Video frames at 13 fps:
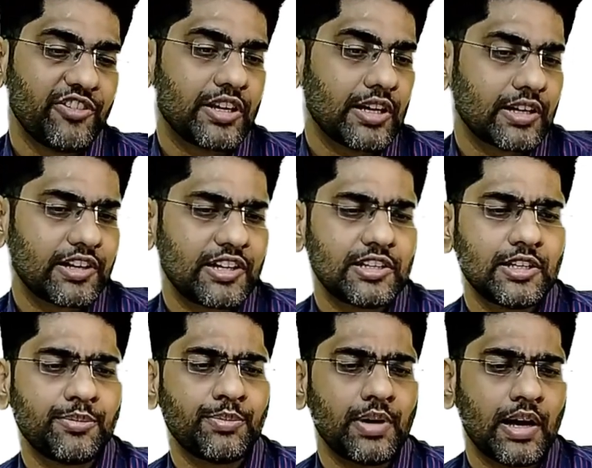We can grade
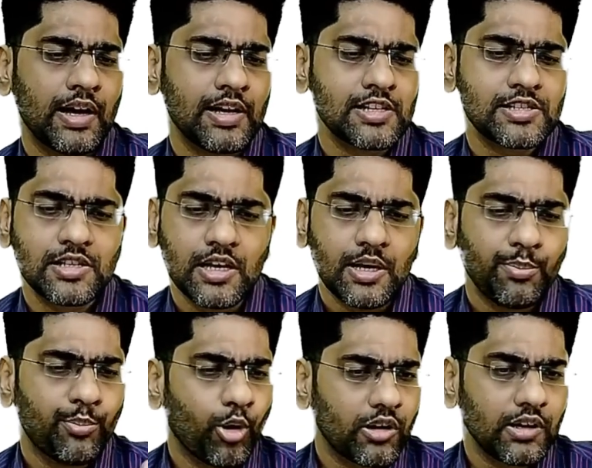them as
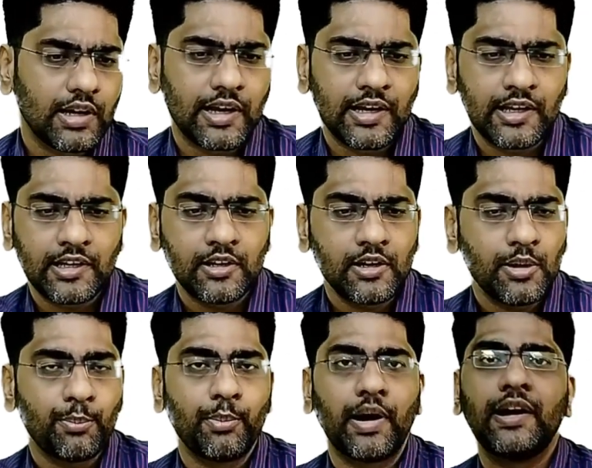
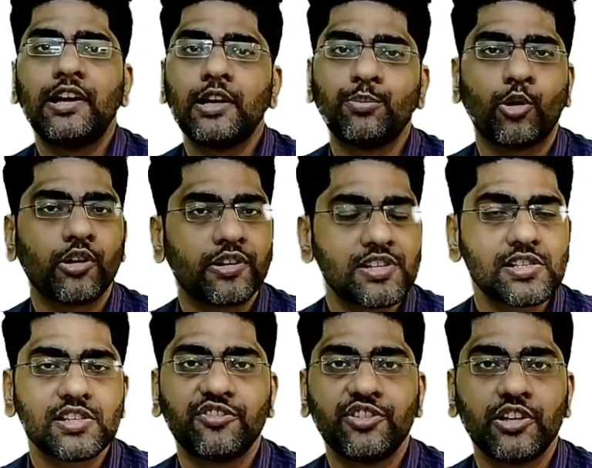borderline, mild,
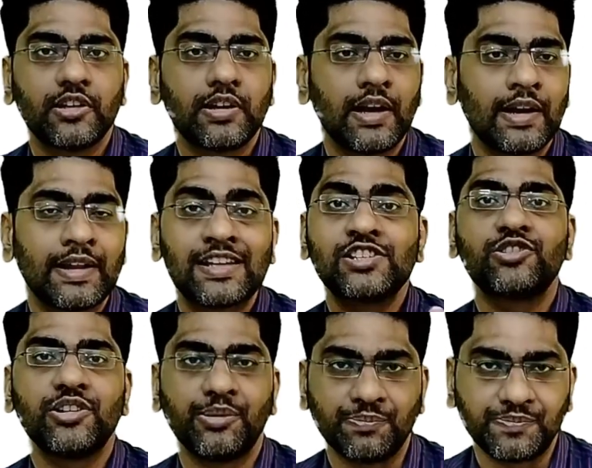moderate, severe, and
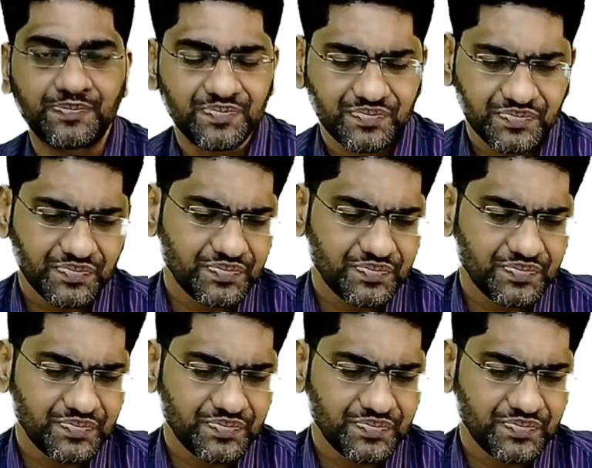extreme.